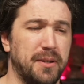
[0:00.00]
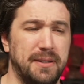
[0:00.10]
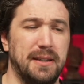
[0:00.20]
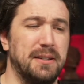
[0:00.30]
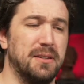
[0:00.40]

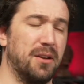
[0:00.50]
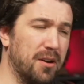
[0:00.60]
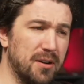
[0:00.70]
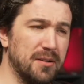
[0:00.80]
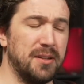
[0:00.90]
into the
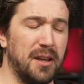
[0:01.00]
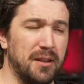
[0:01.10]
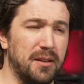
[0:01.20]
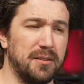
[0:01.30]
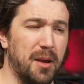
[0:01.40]
hard
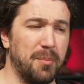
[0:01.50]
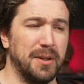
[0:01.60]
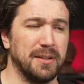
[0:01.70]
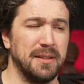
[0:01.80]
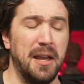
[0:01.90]

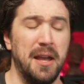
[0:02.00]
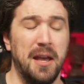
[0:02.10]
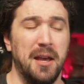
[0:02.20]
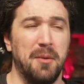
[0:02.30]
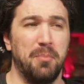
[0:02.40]
topics.
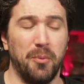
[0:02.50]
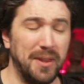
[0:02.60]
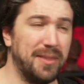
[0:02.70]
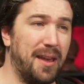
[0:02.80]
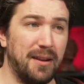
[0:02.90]
But with
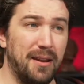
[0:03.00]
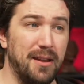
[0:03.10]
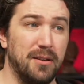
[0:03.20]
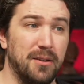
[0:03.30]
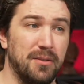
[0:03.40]
that, I
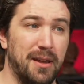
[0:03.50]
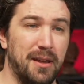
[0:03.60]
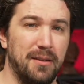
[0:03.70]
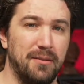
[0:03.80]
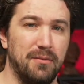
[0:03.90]
know
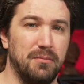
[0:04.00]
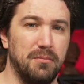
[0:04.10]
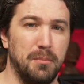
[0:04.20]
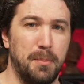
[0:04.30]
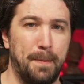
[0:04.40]
that
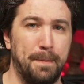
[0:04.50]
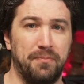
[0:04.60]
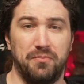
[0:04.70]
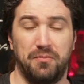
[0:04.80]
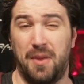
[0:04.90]

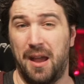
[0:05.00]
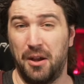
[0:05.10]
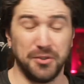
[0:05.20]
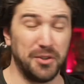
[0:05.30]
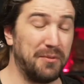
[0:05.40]
I
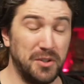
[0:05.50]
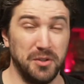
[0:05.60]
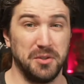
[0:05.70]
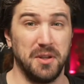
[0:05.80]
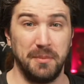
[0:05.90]
also have to do
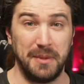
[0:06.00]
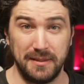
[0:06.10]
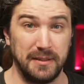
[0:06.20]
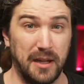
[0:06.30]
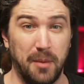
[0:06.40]
some
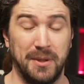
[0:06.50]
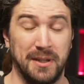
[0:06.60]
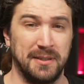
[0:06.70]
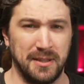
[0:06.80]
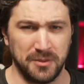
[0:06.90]
easy topics
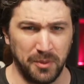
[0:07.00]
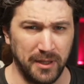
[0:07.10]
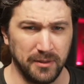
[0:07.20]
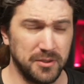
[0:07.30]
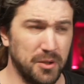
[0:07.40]
as
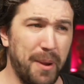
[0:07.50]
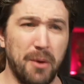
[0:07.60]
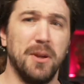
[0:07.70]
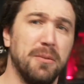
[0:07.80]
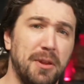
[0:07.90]
well. So bear
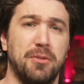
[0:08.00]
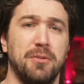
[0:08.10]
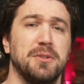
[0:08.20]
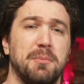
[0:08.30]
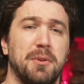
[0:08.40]
with me through
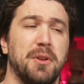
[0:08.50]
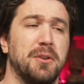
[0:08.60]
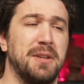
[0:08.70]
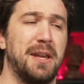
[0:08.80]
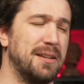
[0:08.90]
some of
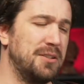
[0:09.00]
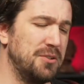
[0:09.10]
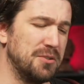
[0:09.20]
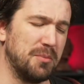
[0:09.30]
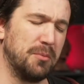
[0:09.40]
those as I do
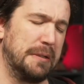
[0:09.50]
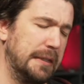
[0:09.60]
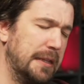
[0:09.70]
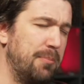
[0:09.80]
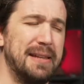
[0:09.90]
some really
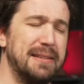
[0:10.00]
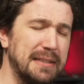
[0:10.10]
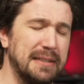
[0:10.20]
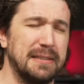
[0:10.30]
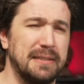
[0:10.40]

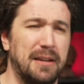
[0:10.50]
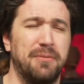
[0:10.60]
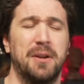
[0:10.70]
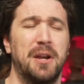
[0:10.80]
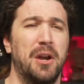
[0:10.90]
basic stuff.
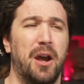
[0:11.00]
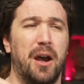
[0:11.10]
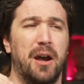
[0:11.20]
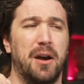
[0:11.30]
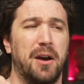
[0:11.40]

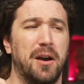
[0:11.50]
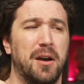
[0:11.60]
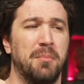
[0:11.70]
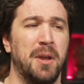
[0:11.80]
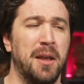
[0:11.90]
I
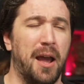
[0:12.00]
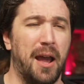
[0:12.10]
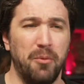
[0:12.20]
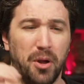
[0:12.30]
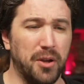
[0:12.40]

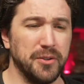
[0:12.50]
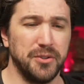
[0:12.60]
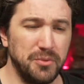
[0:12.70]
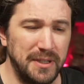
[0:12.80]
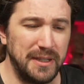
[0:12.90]
will also
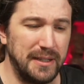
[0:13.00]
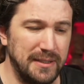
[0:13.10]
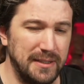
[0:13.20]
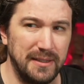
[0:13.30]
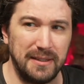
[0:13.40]
dig into
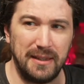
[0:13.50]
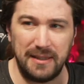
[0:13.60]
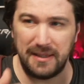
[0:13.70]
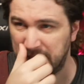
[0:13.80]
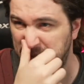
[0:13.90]

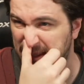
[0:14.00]
the